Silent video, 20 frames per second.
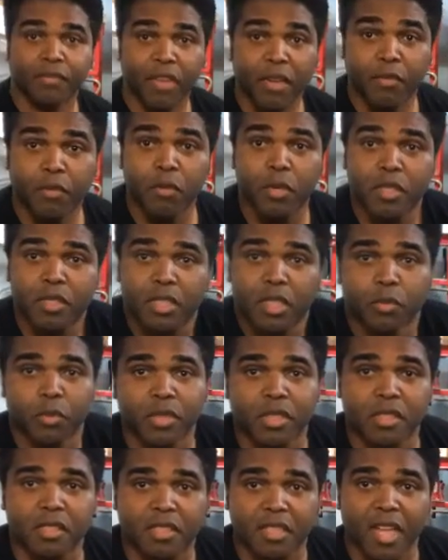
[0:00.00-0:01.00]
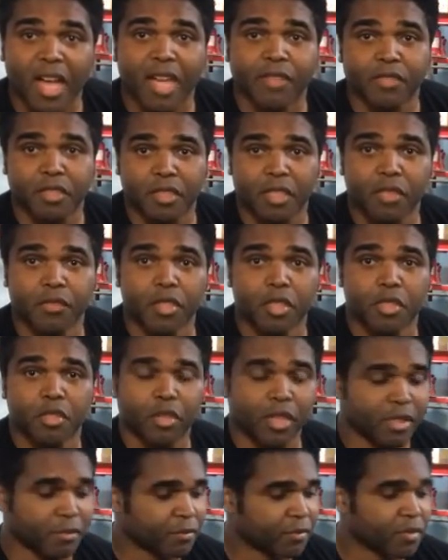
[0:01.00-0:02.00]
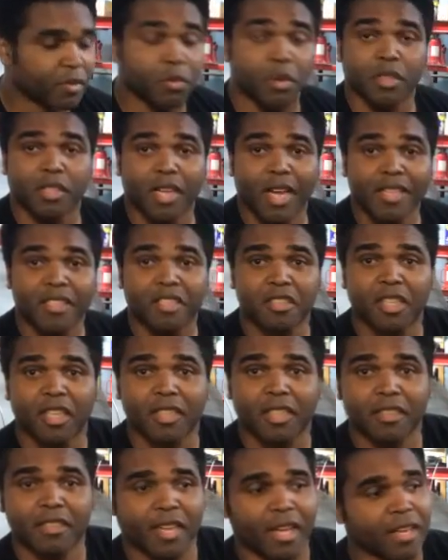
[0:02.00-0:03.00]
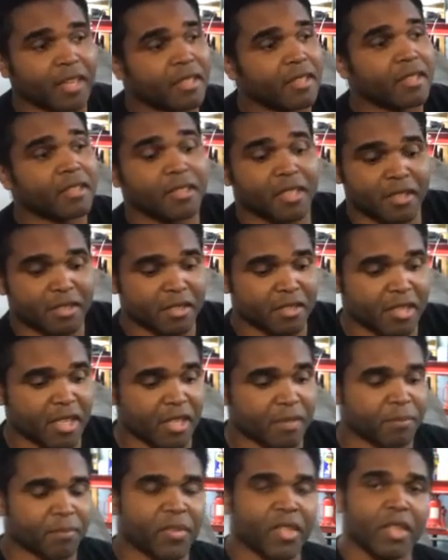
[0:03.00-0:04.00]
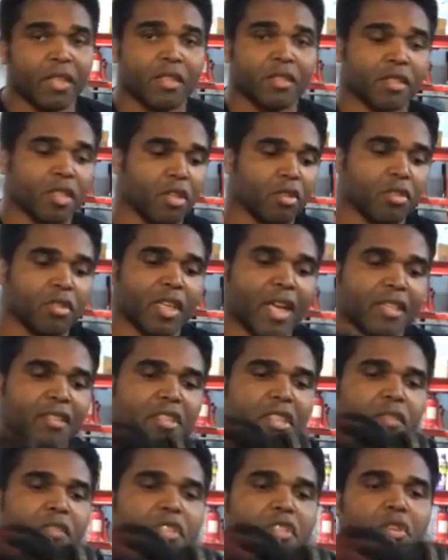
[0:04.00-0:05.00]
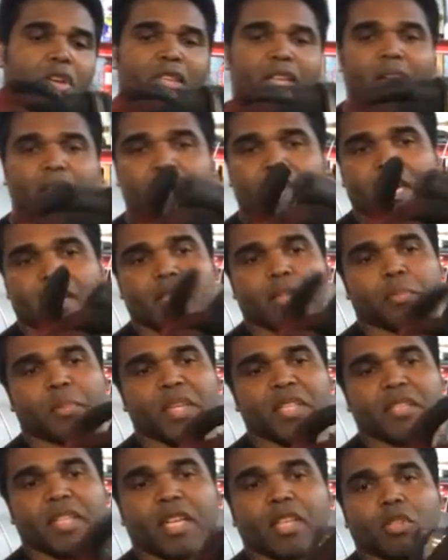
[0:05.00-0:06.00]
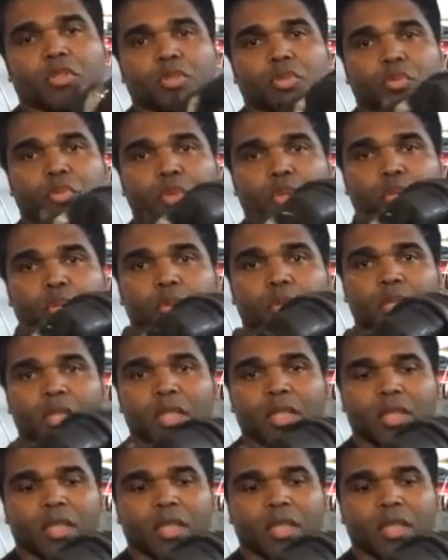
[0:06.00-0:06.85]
If you ever want to see what's inside the CV joint, well, today's your lucky day. This is it. So you got your CV joint. Now you got another piece that goes through,